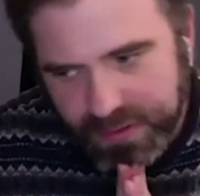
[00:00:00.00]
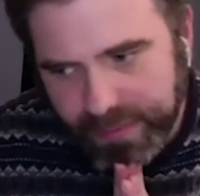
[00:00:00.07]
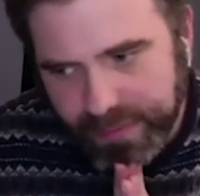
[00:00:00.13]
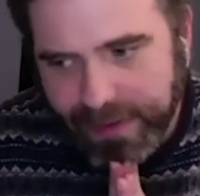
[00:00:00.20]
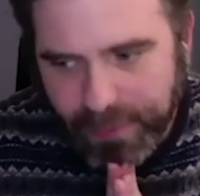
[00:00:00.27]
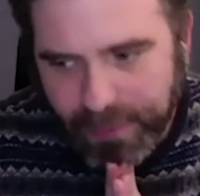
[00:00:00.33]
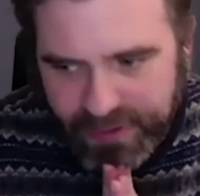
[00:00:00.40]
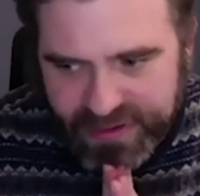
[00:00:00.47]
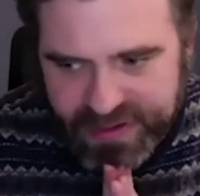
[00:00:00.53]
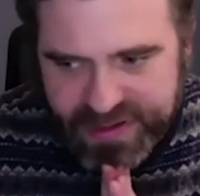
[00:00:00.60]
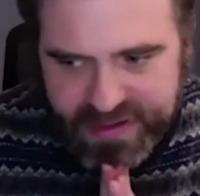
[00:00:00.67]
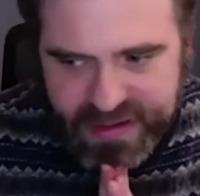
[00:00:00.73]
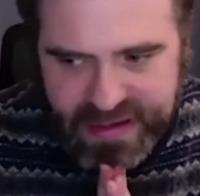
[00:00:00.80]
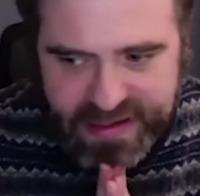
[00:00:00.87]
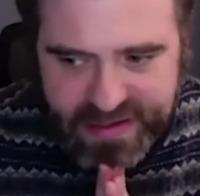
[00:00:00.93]
my work
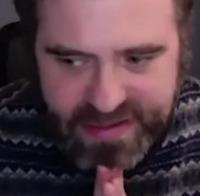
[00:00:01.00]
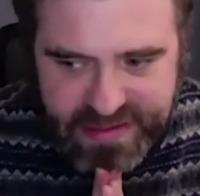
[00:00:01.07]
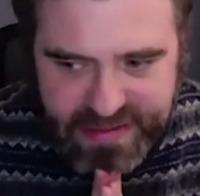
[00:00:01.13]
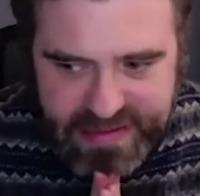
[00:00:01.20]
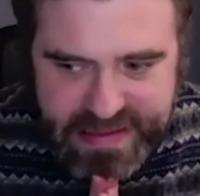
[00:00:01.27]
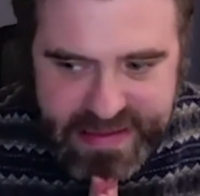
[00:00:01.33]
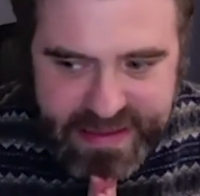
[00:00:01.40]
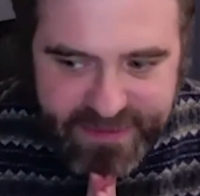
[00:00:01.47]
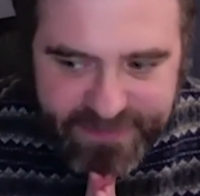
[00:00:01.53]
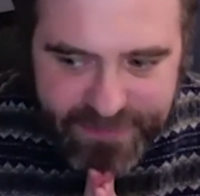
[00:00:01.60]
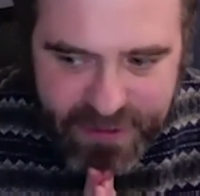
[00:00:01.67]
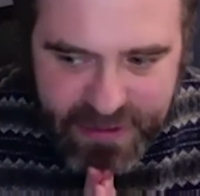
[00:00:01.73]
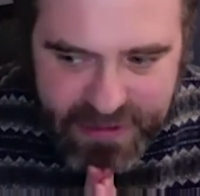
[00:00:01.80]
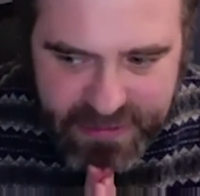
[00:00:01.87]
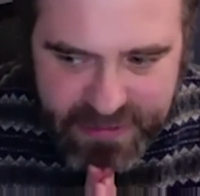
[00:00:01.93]
is
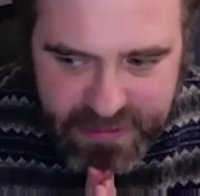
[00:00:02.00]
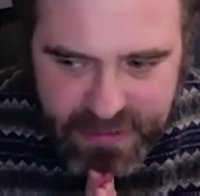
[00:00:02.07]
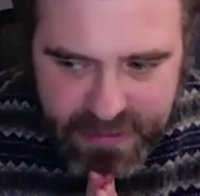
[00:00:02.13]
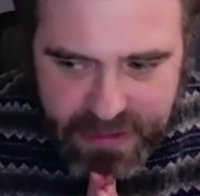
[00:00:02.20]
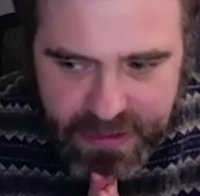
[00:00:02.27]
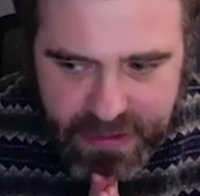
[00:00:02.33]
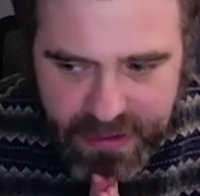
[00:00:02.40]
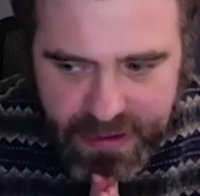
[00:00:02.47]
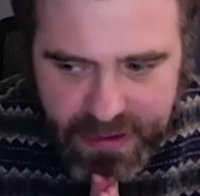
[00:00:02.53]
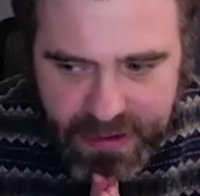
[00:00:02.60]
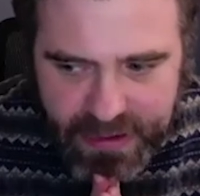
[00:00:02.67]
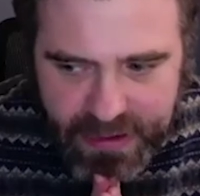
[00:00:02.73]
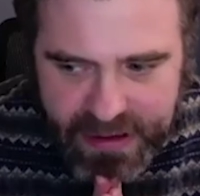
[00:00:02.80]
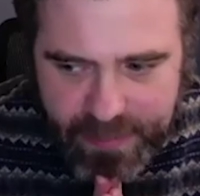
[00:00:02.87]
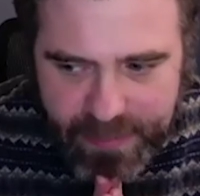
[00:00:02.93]
different
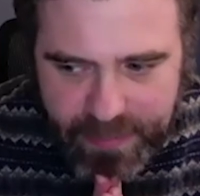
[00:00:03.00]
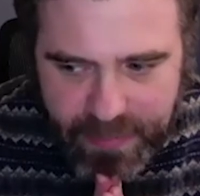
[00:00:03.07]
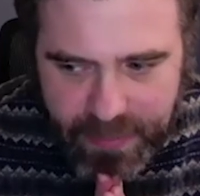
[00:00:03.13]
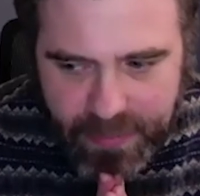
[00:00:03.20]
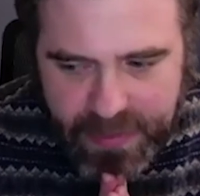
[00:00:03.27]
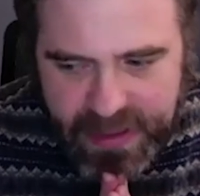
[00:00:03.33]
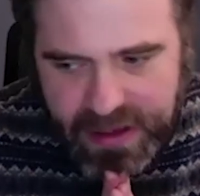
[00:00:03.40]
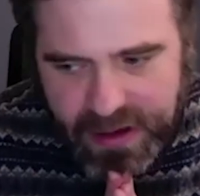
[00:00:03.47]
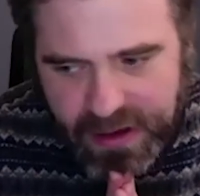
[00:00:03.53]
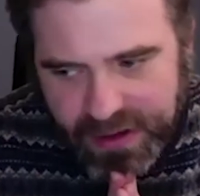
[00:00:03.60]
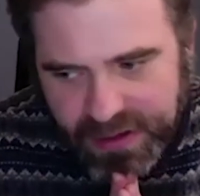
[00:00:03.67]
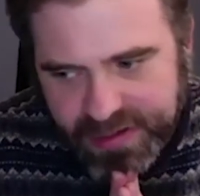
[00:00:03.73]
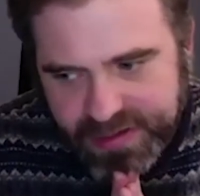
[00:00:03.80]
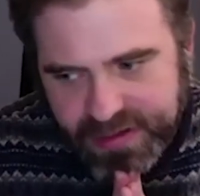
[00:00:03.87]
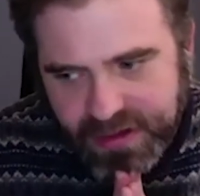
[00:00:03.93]

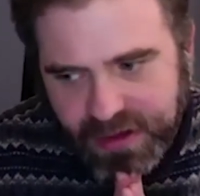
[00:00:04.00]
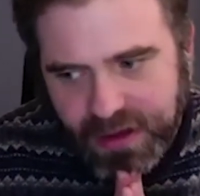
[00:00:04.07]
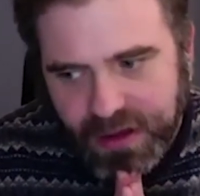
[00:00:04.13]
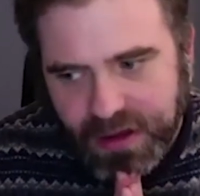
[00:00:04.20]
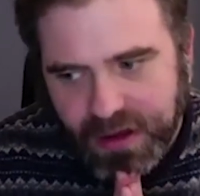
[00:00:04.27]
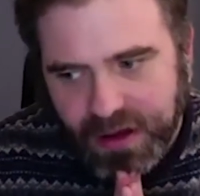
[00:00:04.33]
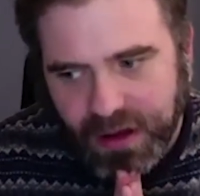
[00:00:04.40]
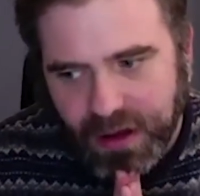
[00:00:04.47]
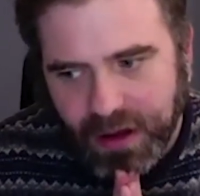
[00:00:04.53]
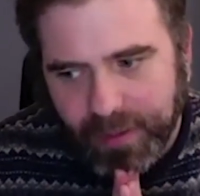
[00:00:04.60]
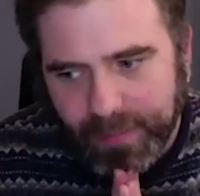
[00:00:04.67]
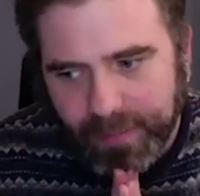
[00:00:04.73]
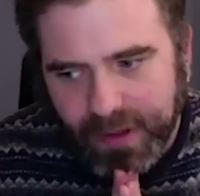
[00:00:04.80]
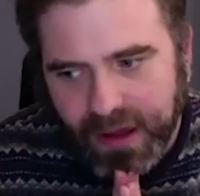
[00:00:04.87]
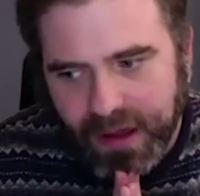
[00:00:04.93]
because
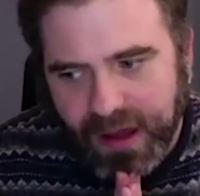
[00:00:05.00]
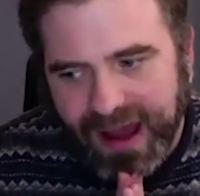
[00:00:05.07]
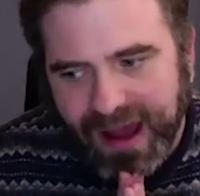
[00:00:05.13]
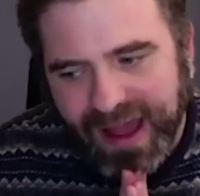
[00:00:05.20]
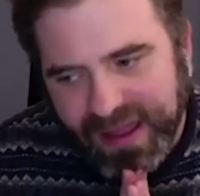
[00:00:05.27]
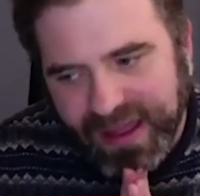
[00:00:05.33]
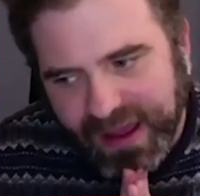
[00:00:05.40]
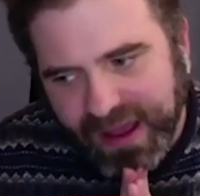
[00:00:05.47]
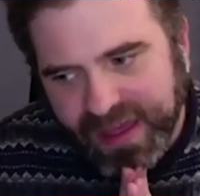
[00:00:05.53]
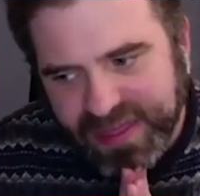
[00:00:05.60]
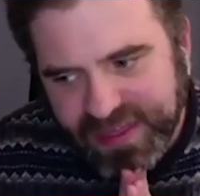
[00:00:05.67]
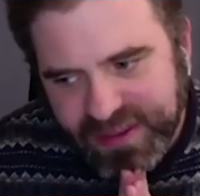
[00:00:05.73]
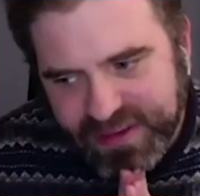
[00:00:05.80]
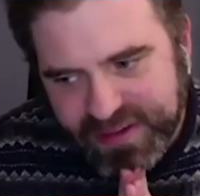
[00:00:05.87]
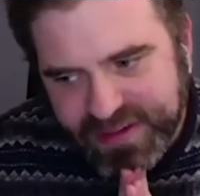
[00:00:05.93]
I
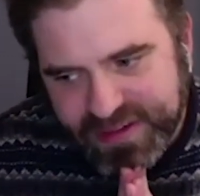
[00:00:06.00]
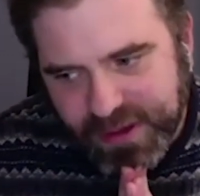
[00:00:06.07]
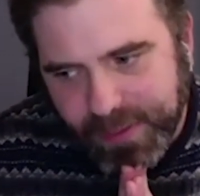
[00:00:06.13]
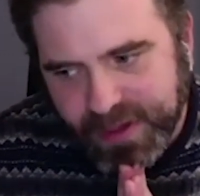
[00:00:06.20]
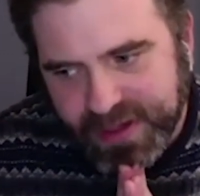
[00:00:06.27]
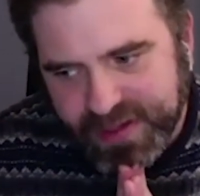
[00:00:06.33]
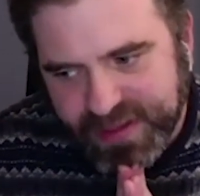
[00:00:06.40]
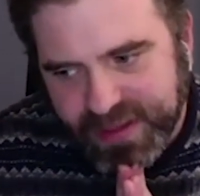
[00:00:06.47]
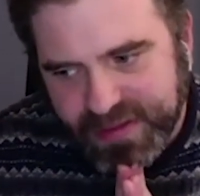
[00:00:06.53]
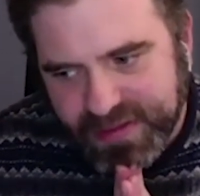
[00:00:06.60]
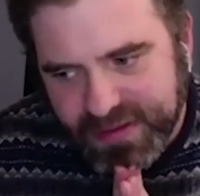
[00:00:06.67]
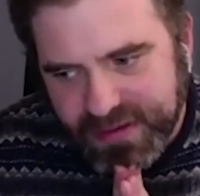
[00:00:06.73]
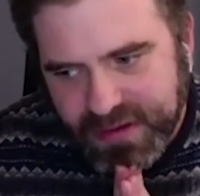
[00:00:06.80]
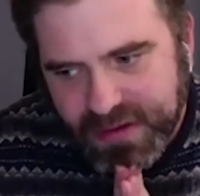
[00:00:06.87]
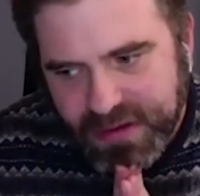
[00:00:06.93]
think to some
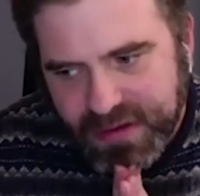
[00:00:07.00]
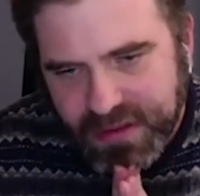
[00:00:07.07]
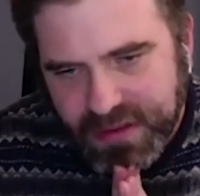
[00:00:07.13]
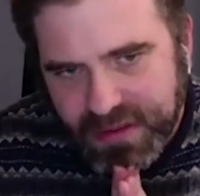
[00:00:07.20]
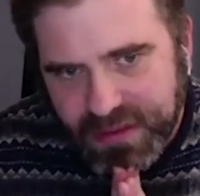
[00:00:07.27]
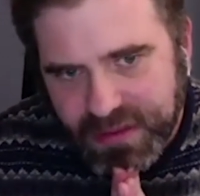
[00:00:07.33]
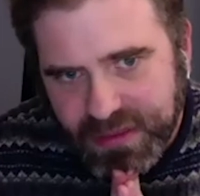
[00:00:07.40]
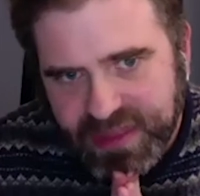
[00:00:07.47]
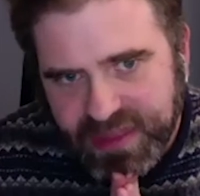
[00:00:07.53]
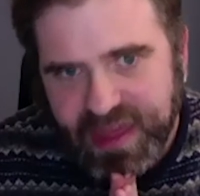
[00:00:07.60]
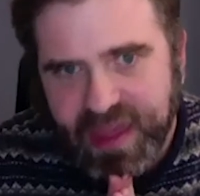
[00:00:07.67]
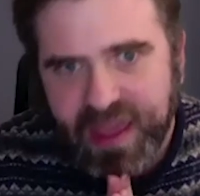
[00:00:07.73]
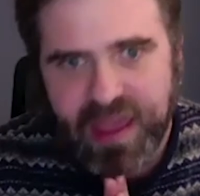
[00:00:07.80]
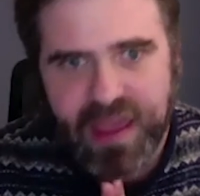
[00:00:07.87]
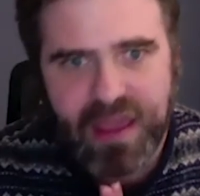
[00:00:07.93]
extent
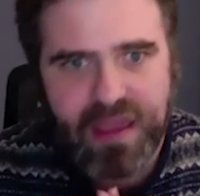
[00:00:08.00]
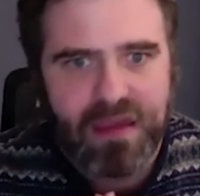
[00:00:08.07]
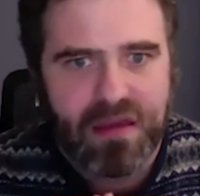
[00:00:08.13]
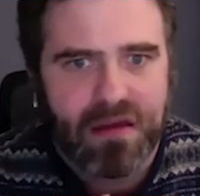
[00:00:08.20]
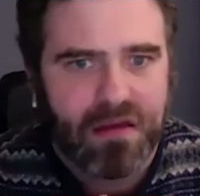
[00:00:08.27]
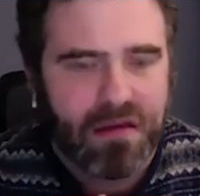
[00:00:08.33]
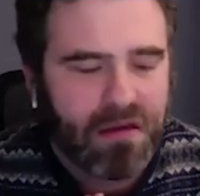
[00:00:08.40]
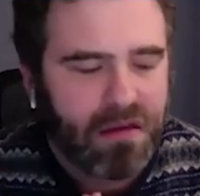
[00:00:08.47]
they,